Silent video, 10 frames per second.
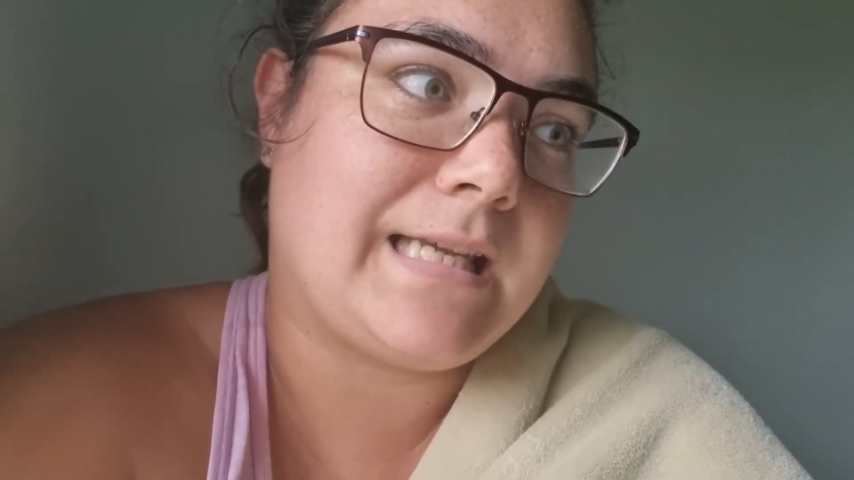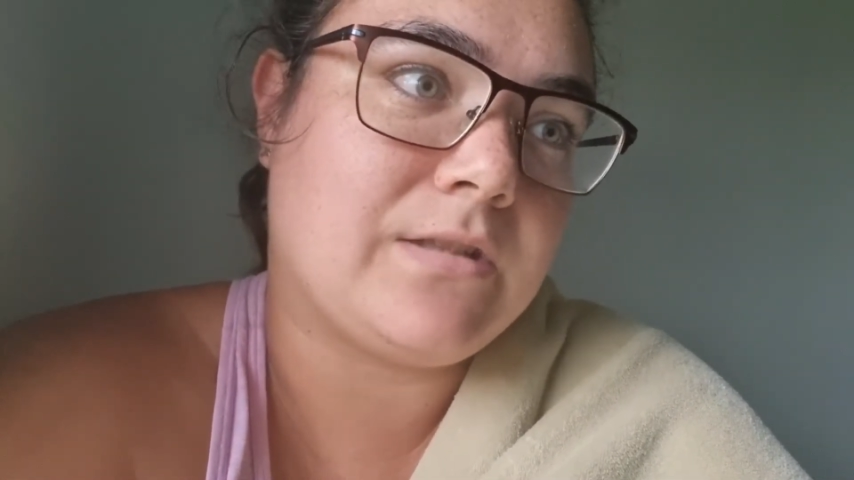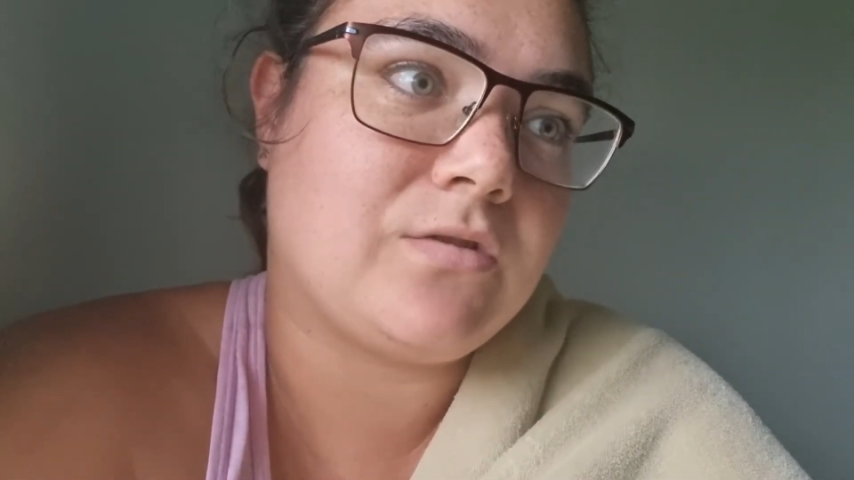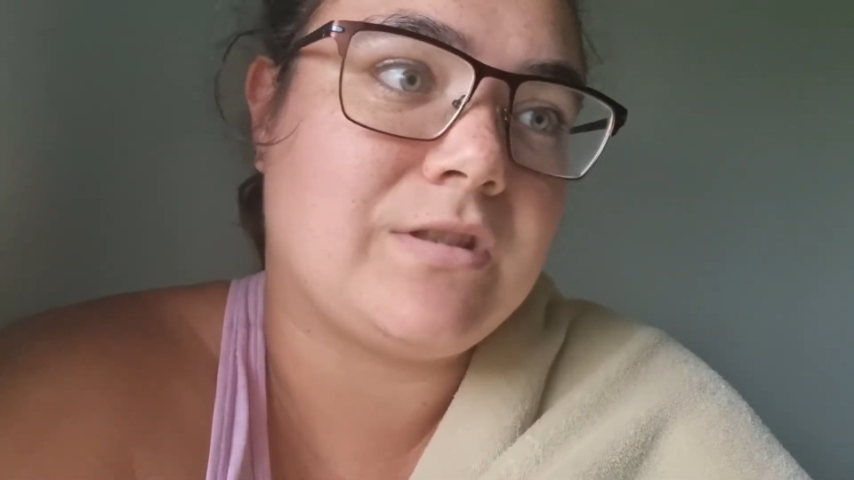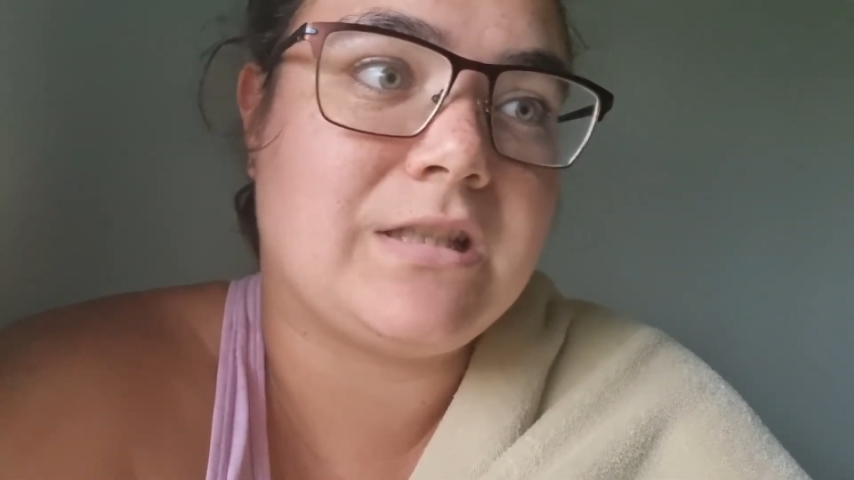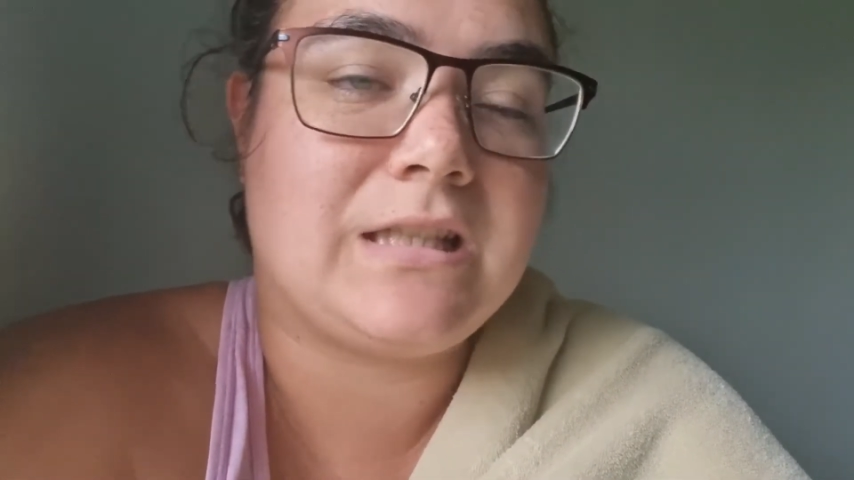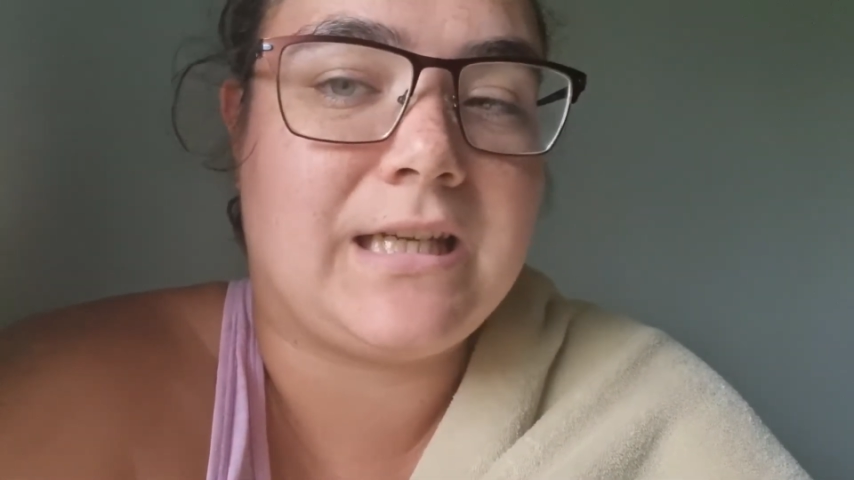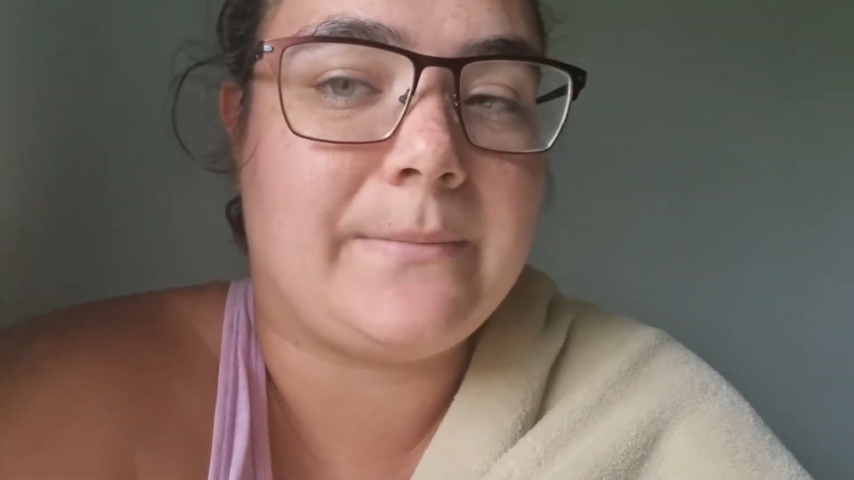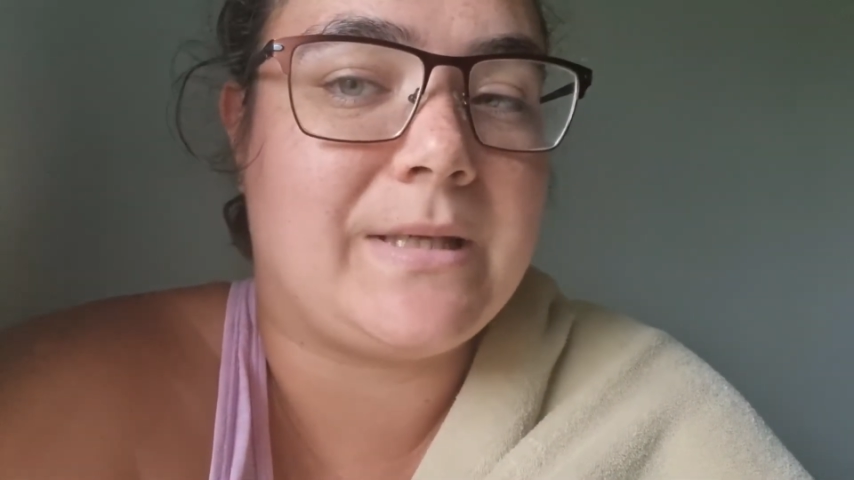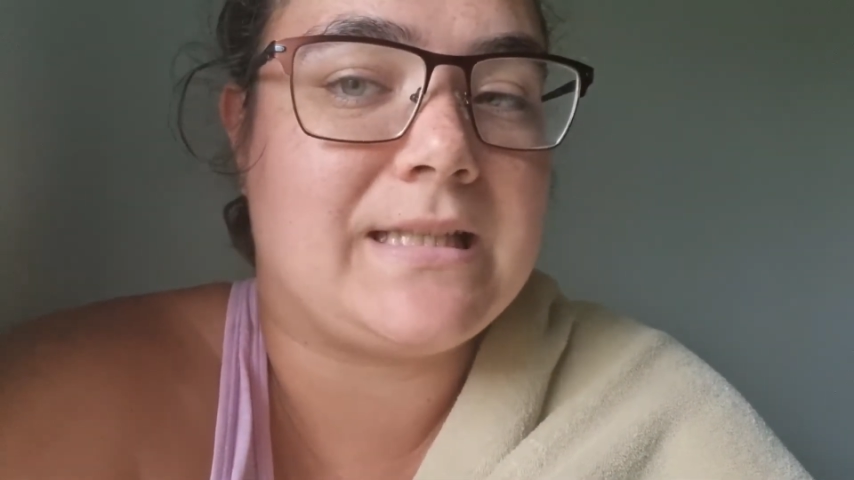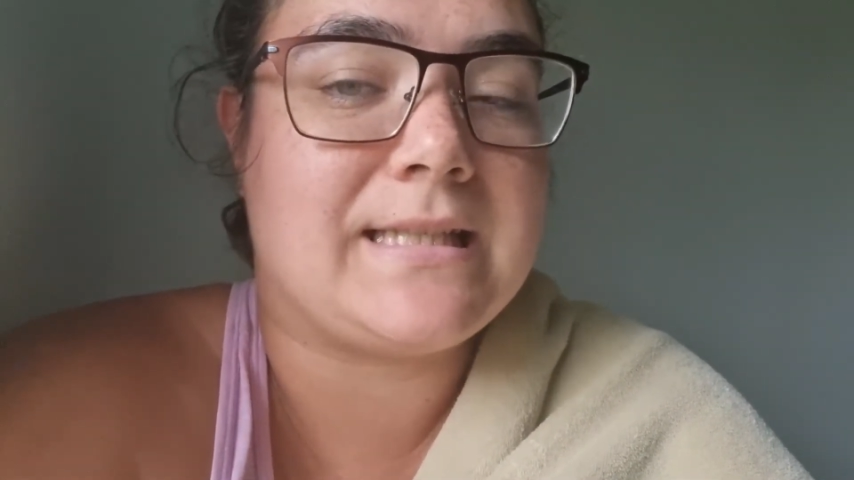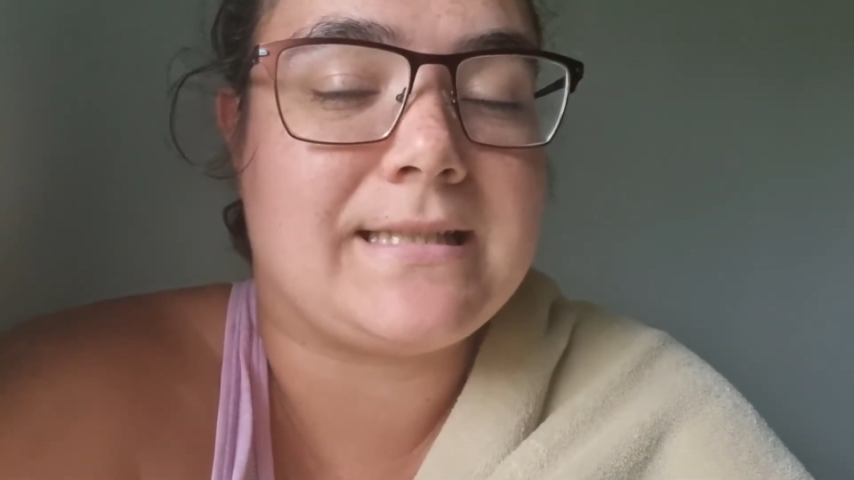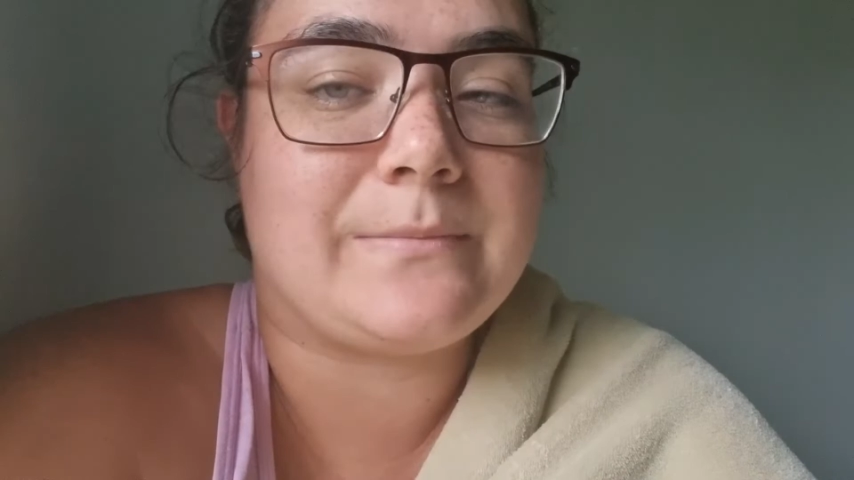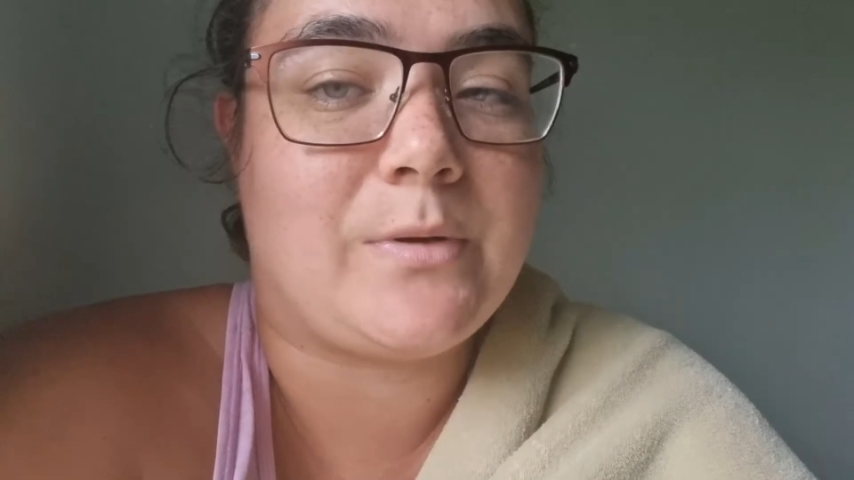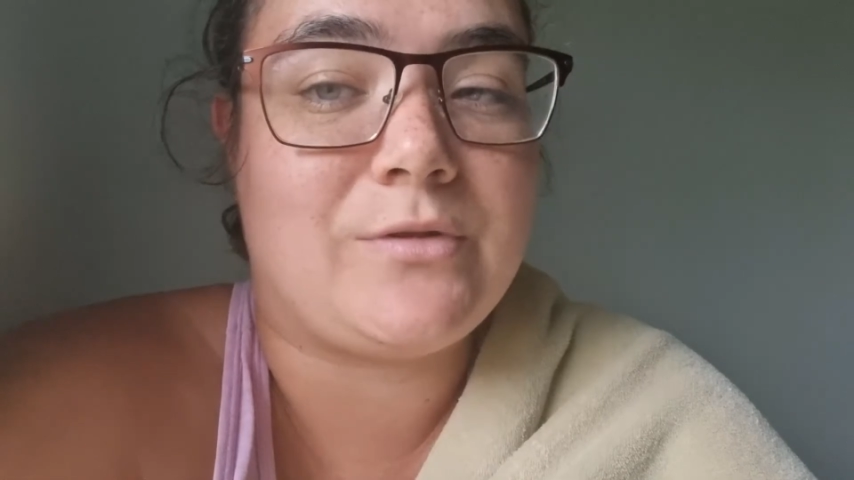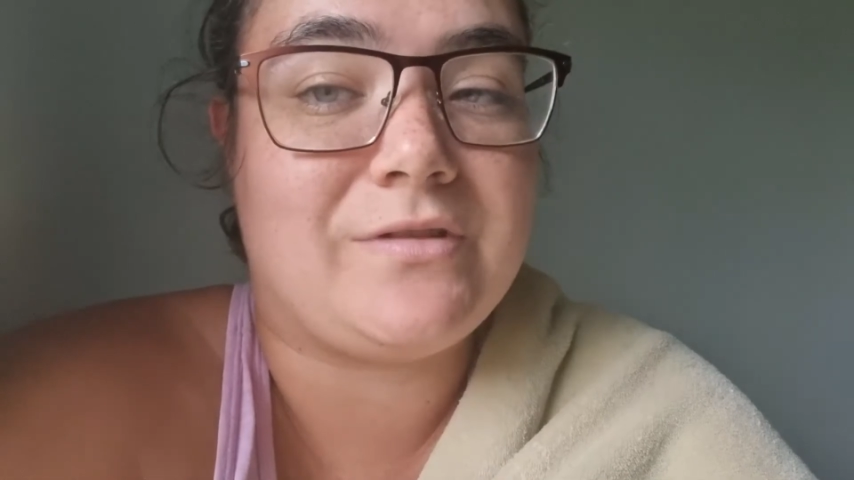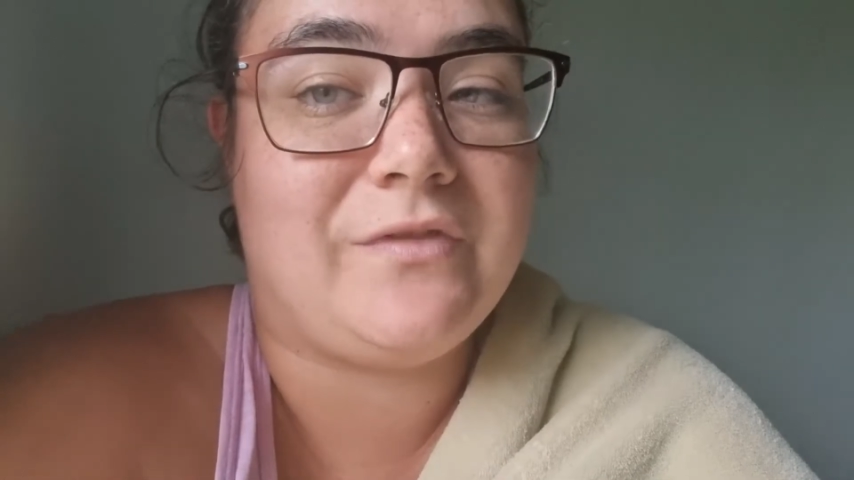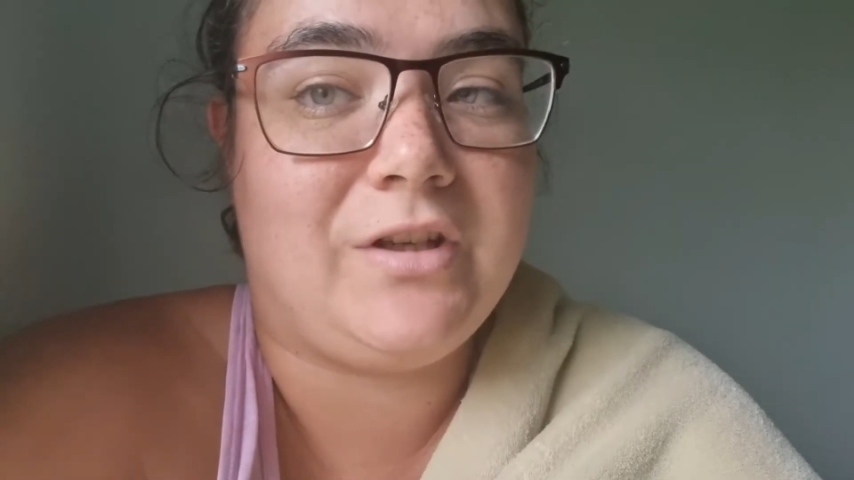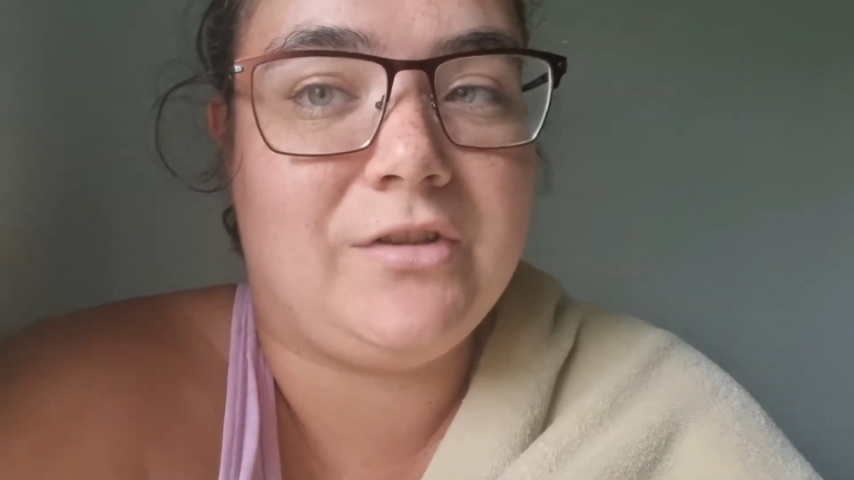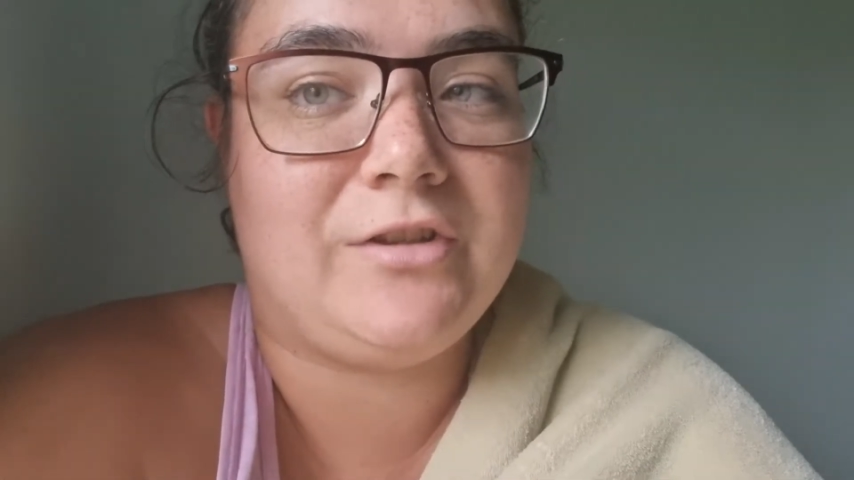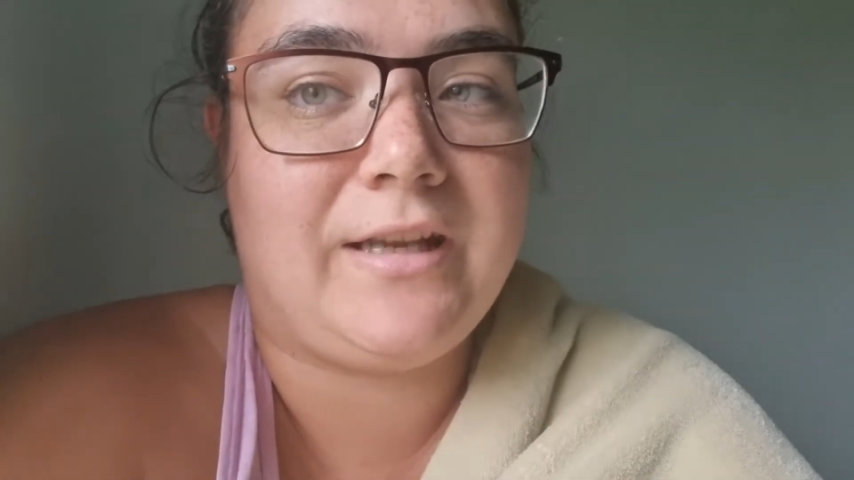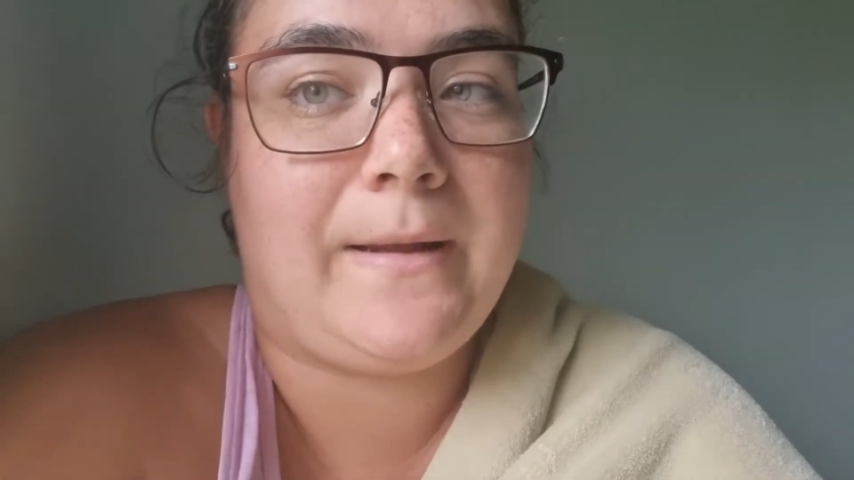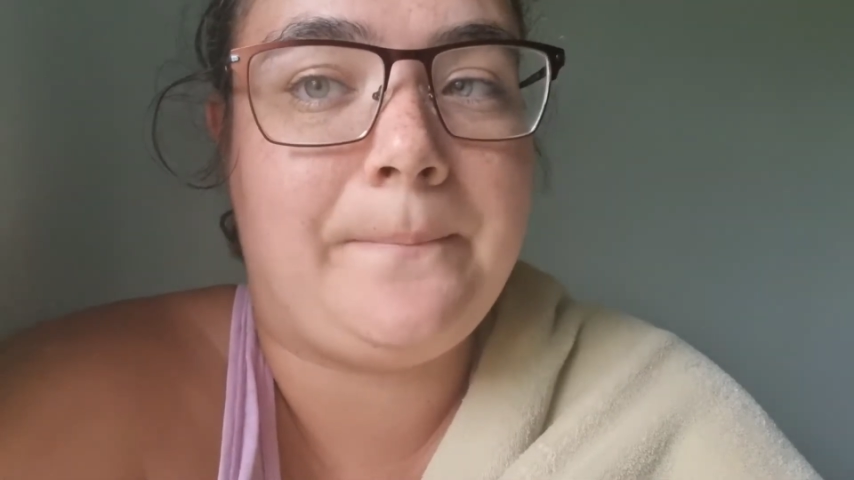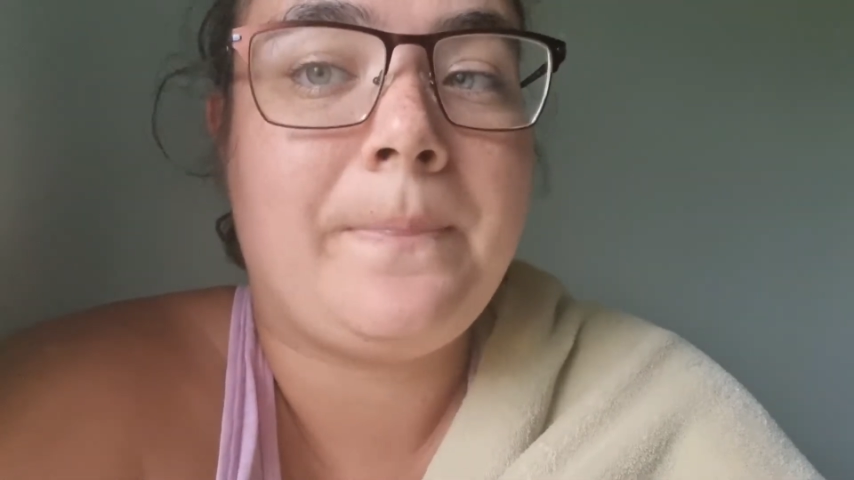So Sydney Cummings doesn't post a video today.